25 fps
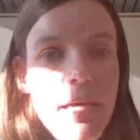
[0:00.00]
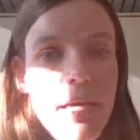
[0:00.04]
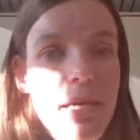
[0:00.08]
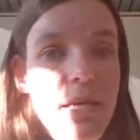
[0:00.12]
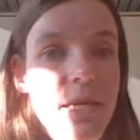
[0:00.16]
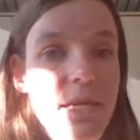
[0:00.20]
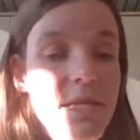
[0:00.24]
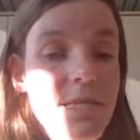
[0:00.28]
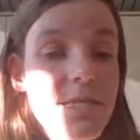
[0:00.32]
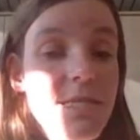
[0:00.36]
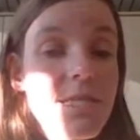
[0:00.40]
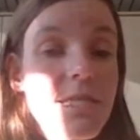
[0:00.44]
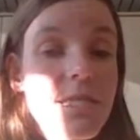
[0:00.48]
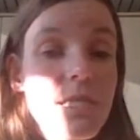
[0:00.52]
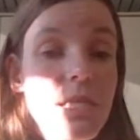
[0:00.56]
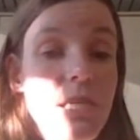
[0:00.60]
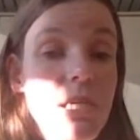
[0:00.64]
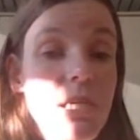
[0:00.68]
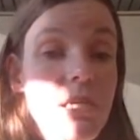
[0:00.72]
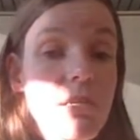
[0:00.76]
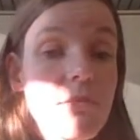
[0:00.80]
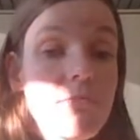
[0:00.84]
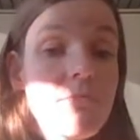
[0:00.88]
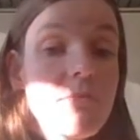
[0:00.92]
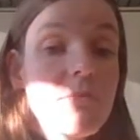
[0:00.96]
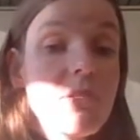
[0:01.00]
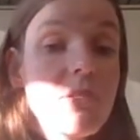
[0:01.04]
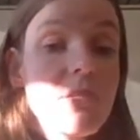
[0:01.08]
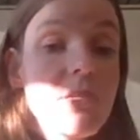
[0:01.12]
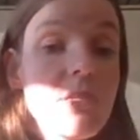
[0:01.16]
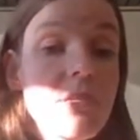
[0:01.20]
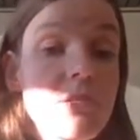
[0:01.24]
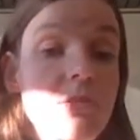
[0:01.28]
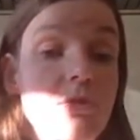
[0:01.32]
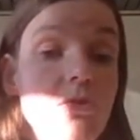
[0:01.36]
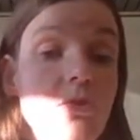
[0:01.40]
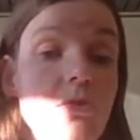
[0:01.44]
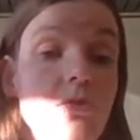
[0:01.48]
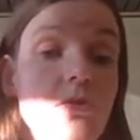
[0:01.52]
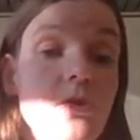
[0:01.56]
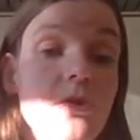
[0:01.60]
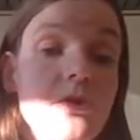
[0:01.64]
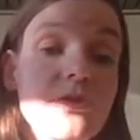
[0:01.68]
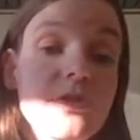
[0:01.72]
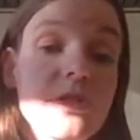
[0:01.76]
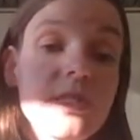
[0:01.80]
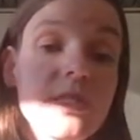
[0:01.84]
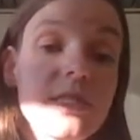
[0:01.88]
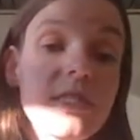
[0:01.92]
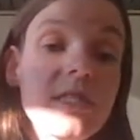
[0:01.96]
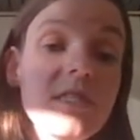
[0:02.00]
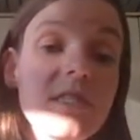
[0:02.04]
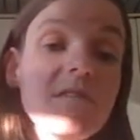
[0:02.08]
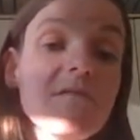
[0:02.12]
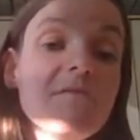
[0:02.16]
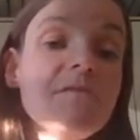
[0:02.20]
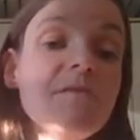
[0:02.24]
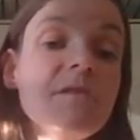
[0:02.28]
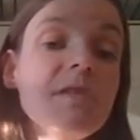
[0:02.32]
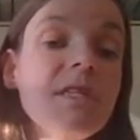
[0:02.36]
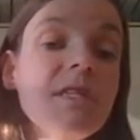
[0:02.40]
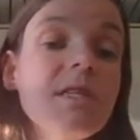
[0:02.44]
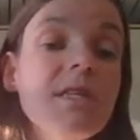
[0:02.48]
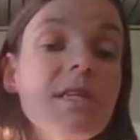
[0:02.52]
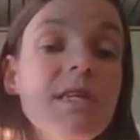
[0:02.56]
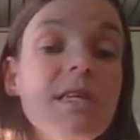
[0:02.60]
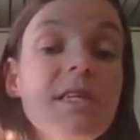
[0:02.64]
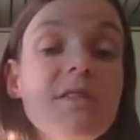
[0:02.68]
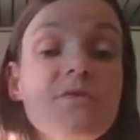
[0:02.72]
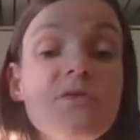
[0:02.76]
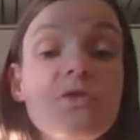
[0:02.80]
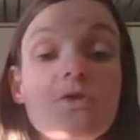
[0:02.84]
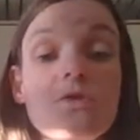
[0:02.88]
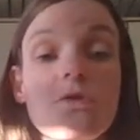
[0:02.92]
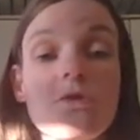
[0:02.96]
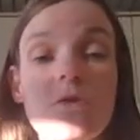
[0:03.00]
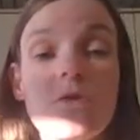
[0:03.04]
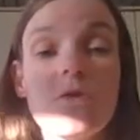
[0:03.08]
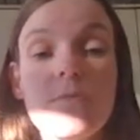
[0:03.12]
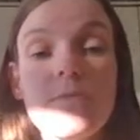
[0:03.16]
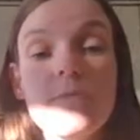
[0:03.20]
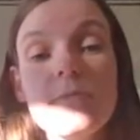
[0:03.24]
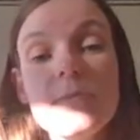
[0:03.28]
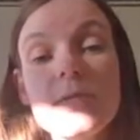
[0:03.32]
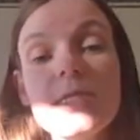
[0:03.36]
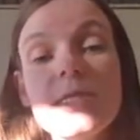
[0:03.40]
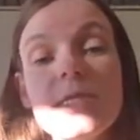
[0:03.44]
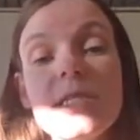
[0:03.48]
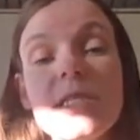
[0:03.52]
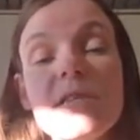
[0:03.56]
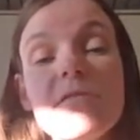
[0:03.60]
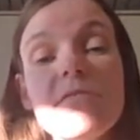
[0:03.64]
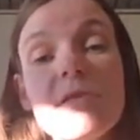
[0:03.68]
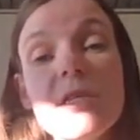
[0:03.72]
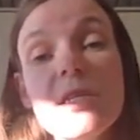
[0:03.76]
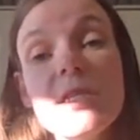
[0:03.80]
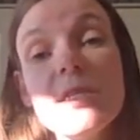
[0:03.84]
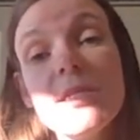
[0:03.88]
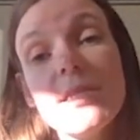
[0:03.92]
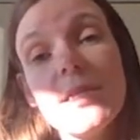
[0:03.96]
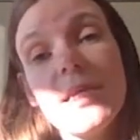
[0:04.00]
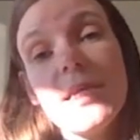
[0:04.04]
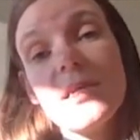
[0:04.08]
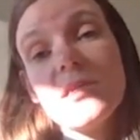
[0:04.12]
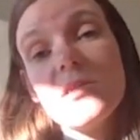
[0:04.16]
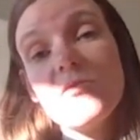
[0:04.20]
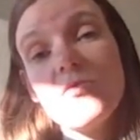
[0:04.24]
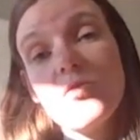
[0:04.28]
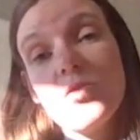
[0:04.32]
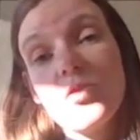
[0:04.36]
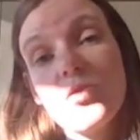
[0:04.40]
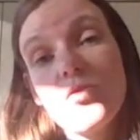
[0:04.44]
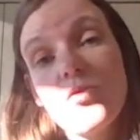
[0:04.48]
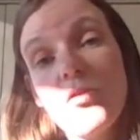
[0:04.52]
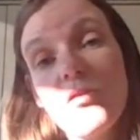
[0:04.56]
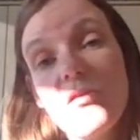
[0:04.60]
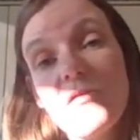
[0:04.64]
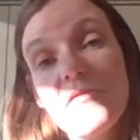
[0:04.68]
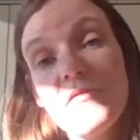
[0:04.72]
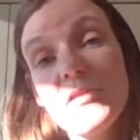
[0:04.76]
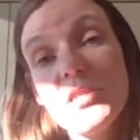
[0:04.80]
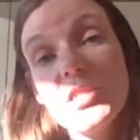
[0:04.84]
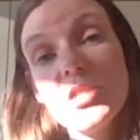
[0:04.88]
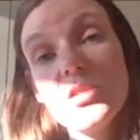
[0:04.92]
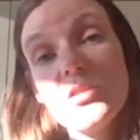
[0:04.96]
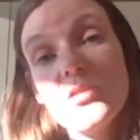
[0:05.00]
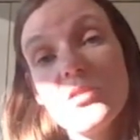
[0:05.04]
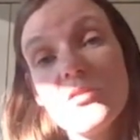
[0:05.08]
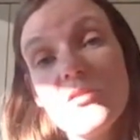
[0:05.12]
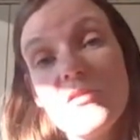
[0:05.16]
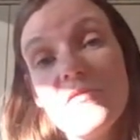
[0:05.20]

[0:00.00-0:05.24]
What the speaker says: is the so-called CV inter. CV stands for coefficient of